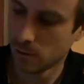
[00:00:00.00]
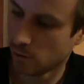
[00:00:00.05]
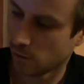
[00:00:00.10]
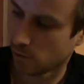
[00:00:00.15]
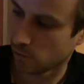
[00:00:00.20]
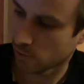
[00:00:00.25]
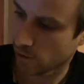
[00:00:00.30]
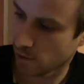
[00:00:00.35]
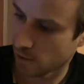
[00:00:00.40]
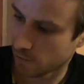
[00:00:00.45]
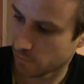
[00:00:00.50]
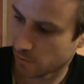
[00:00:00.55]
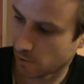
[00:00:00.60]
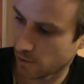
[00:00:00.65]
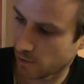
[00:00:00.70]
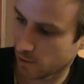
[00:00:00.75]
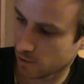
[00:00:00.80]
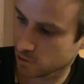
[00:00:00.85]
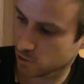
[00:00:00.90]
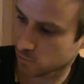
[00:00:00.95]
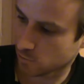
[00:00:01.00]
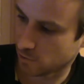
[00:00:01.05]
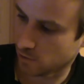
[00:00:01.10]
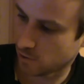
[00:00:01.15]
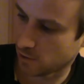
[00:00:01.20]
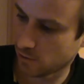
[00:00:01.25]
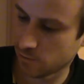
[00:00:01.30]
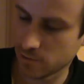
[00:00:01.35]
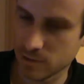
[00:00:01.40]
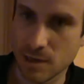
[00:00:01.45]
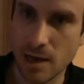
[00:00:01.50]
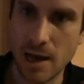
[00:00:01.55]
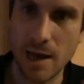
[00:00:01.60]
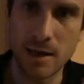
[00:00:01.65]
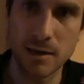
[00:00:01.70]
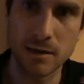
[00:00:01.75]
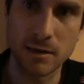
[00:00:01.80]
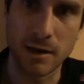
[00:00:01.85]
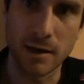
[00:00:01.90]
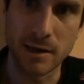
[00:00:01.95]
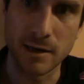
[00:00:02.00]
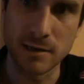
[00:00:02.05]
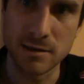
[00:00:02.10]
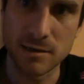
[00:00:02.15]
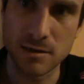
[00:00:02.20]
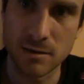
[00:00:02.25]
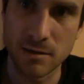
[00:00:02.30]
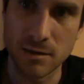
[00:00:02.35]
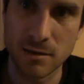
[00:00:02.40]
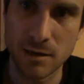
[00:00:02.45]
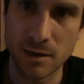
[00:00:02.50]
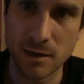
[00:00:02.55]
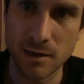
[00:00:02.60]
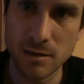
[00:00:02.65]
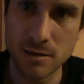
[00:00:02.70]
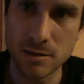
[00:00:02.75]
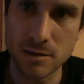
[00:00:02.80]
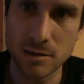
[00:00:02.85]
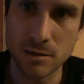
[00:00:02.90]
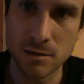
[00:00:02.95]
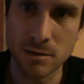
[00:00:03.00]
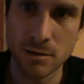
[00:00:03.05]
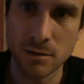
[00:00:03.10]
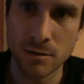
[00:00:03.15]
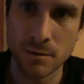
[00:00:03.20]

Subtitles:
Okay, and the last one here is headlines and things.